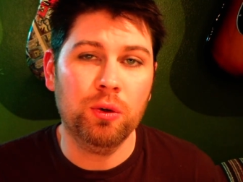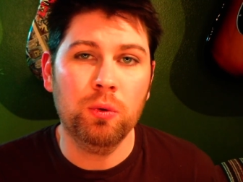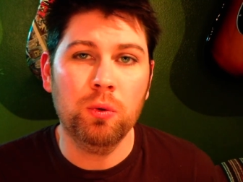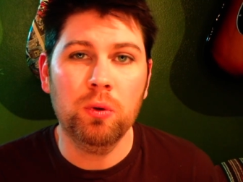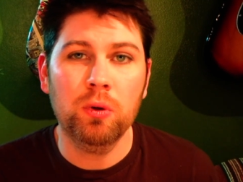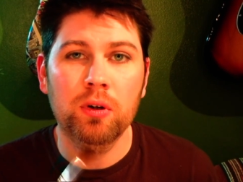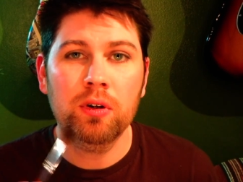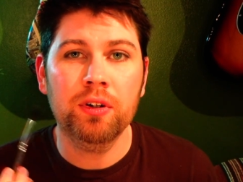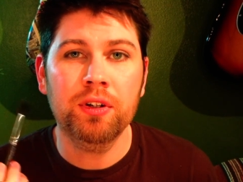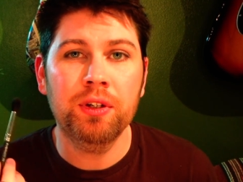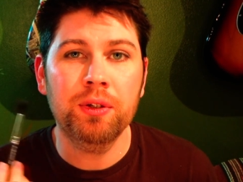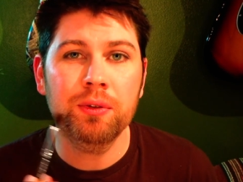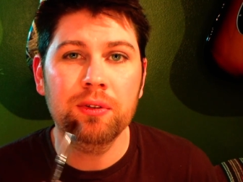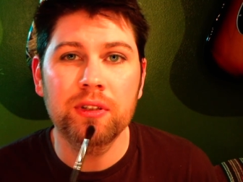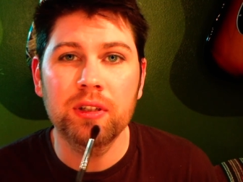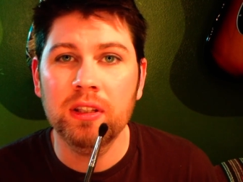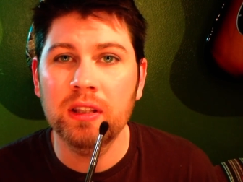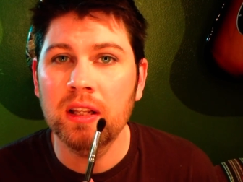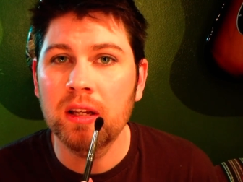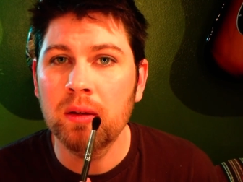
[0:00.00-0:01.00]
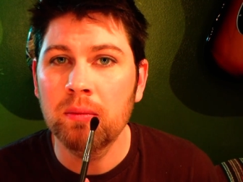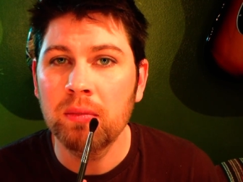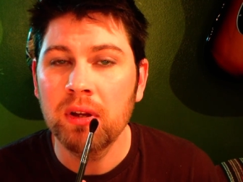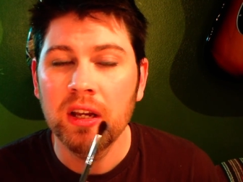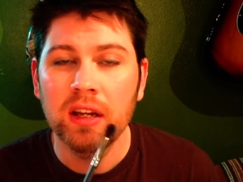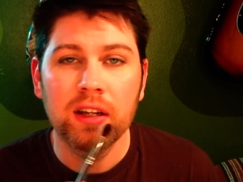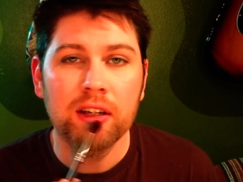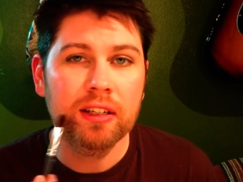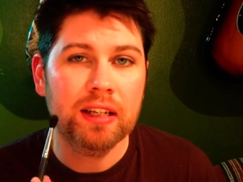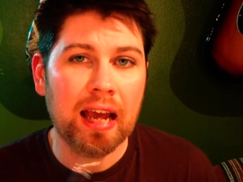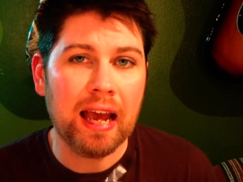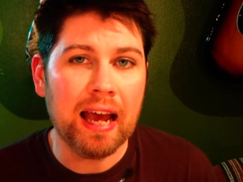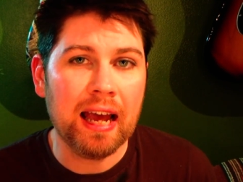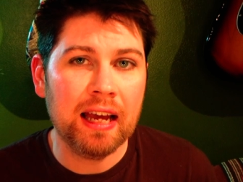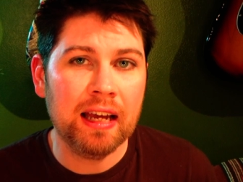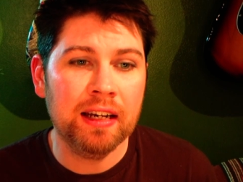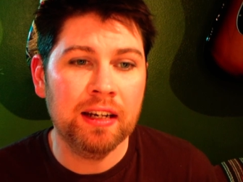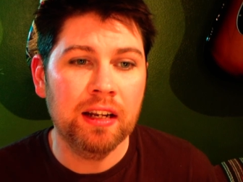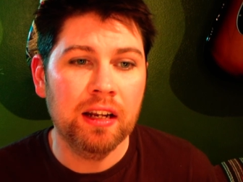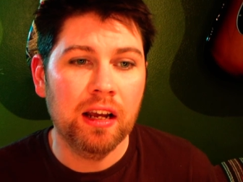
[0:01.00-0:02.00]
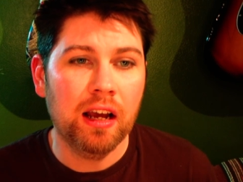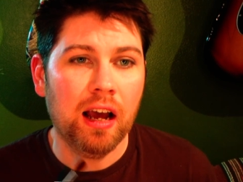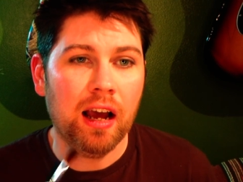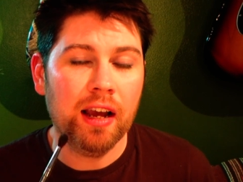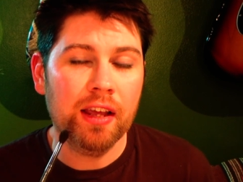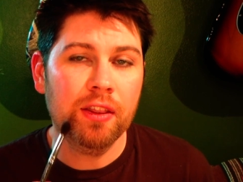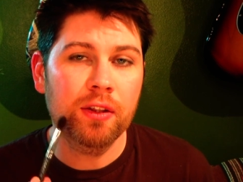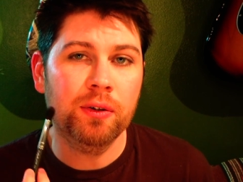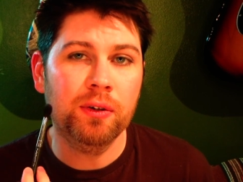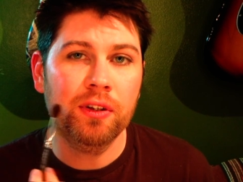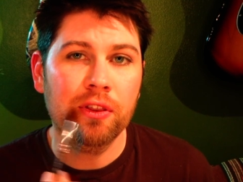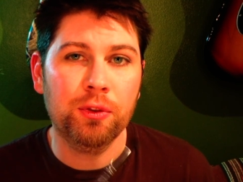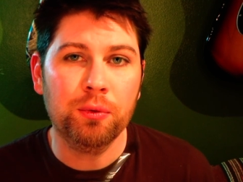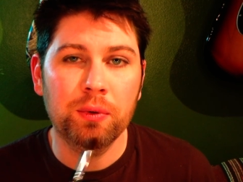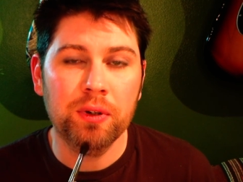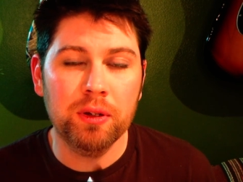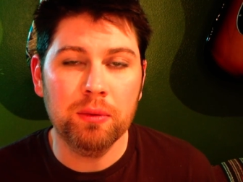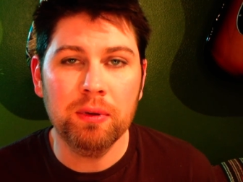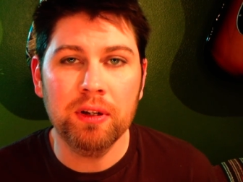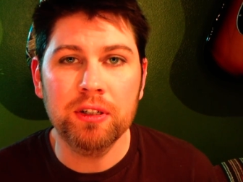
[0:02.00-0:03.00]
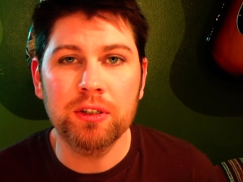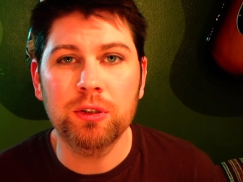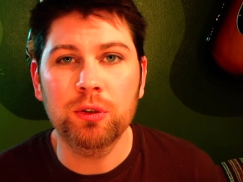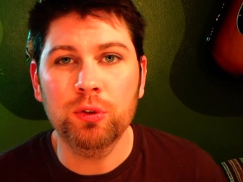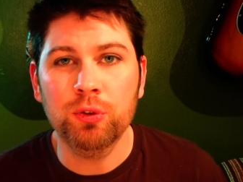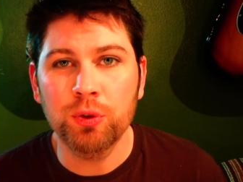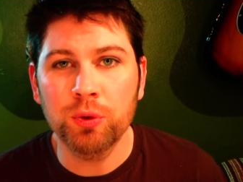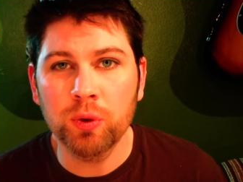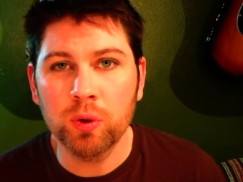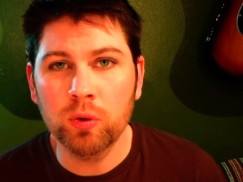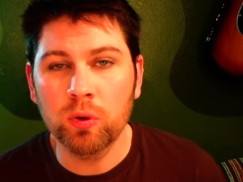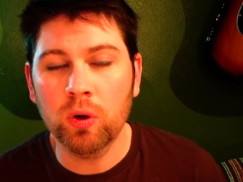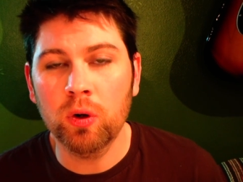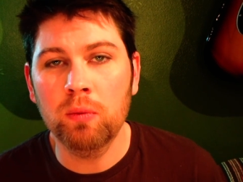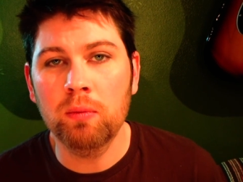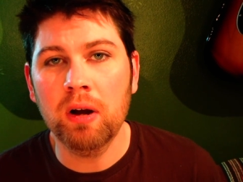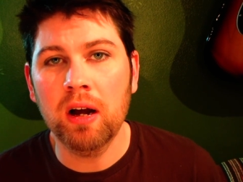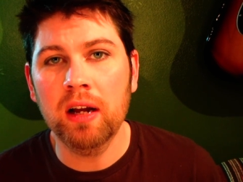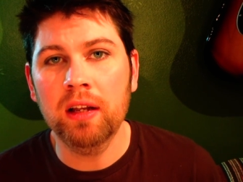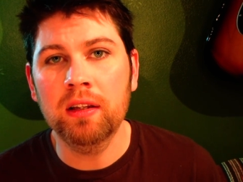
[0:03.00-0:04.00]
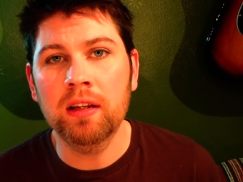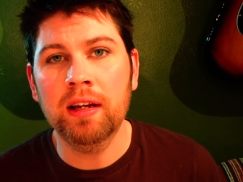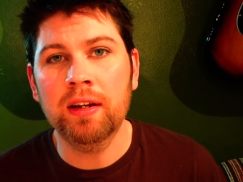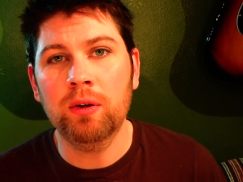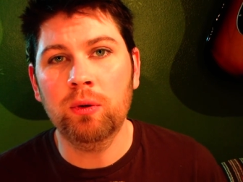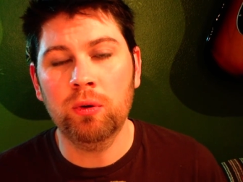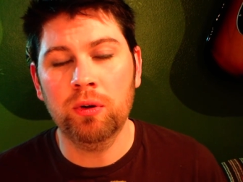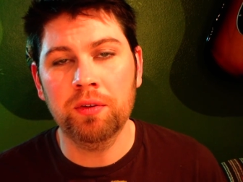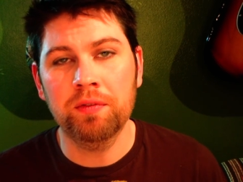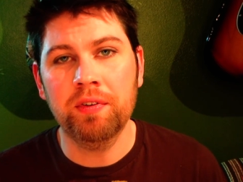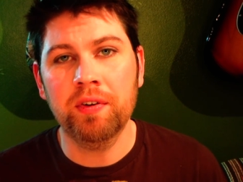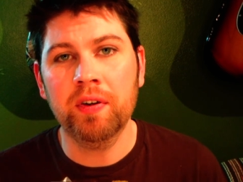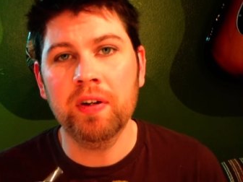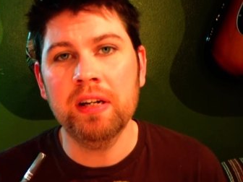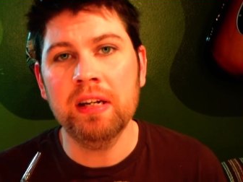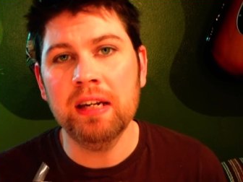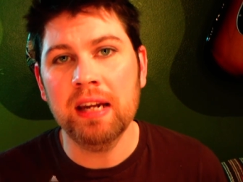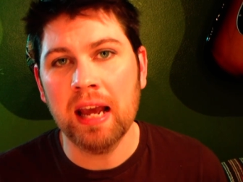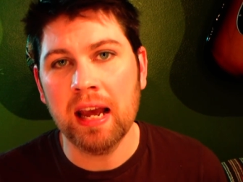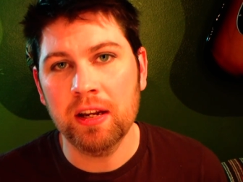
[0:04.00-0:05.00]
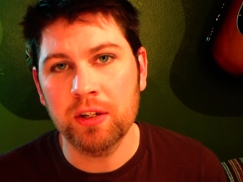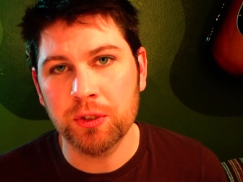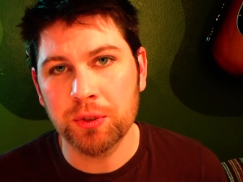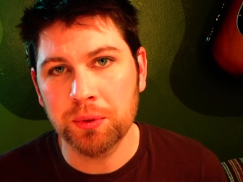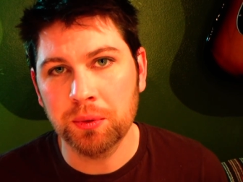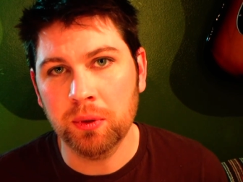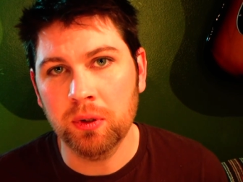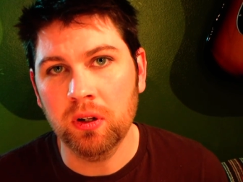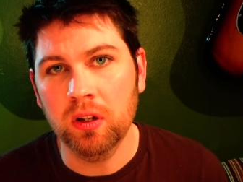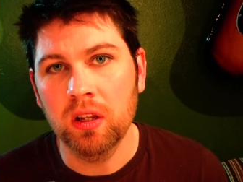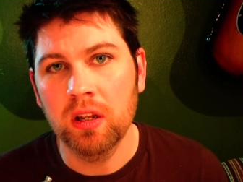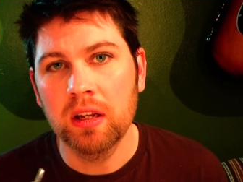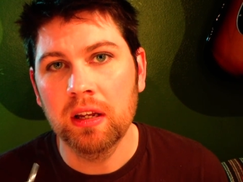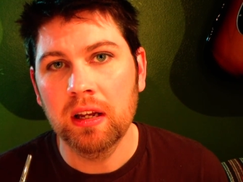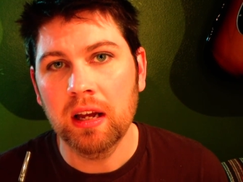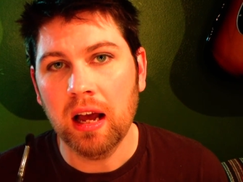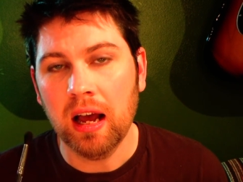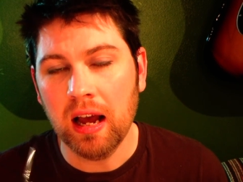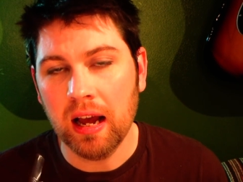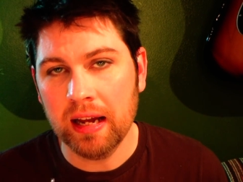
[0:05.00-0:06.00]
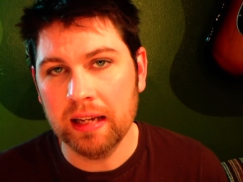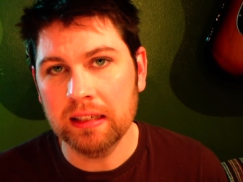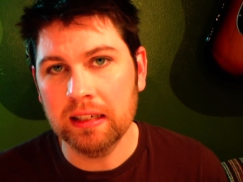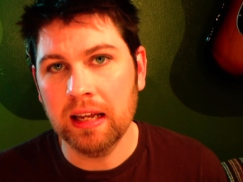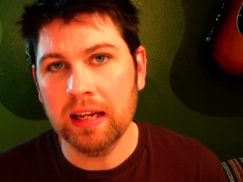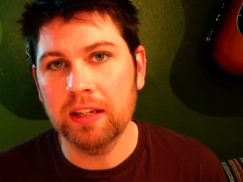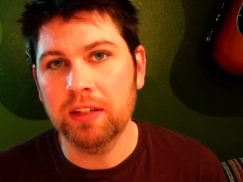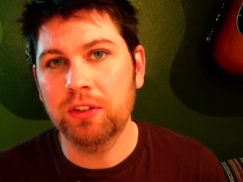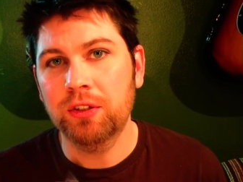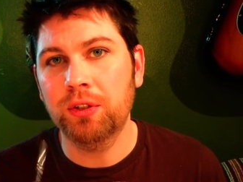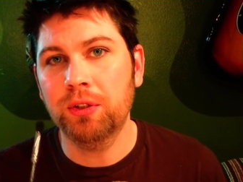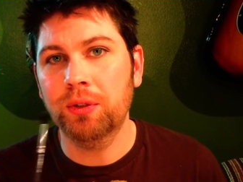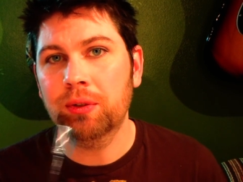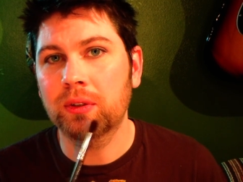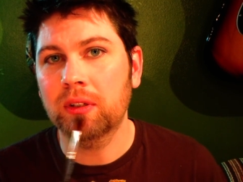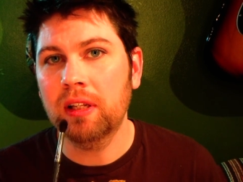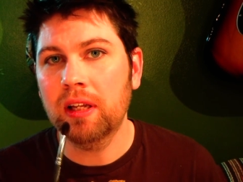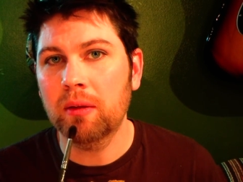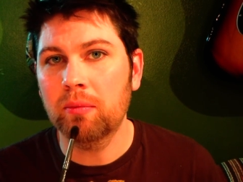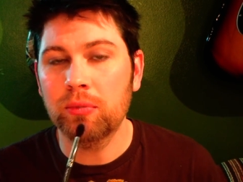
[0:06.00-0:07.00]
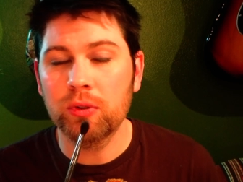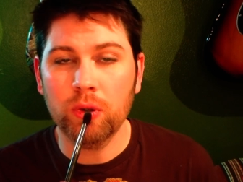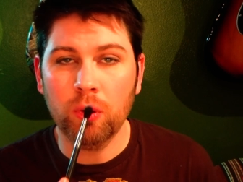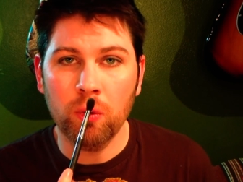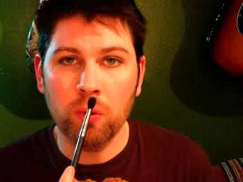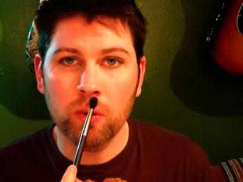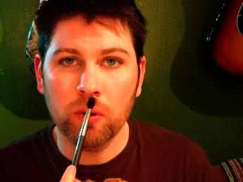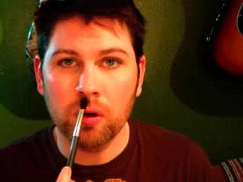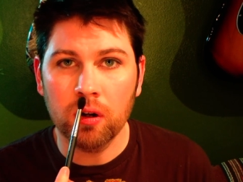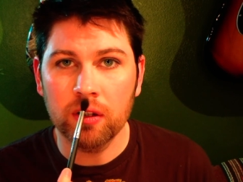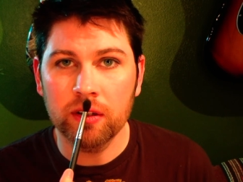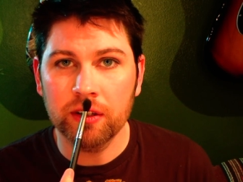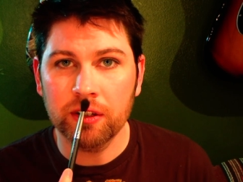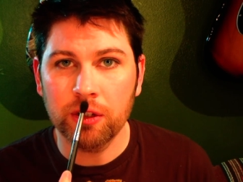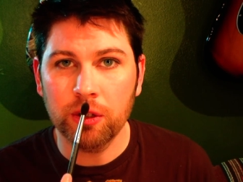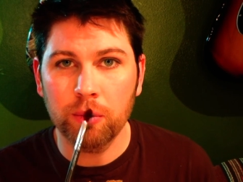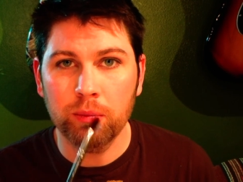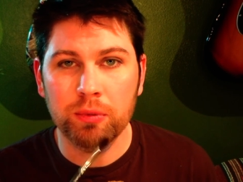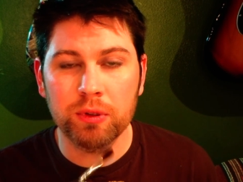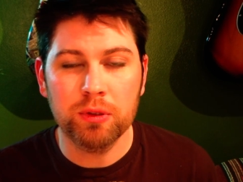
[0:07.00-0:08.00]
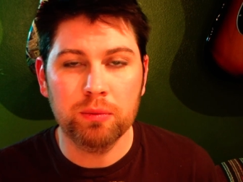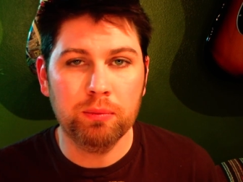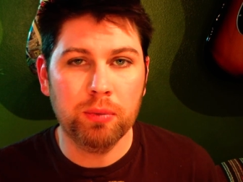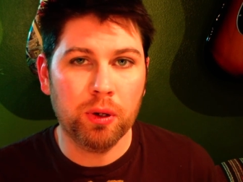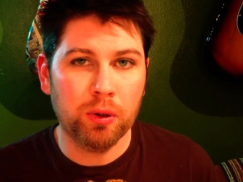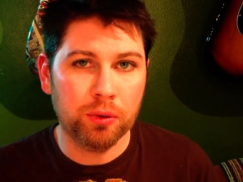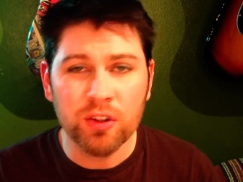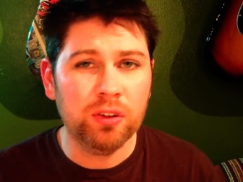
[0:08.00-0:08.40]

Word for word: or using them to add either a three-dimensional duochrome highlight or a very natural highlight to your lips or on the cupid's bow.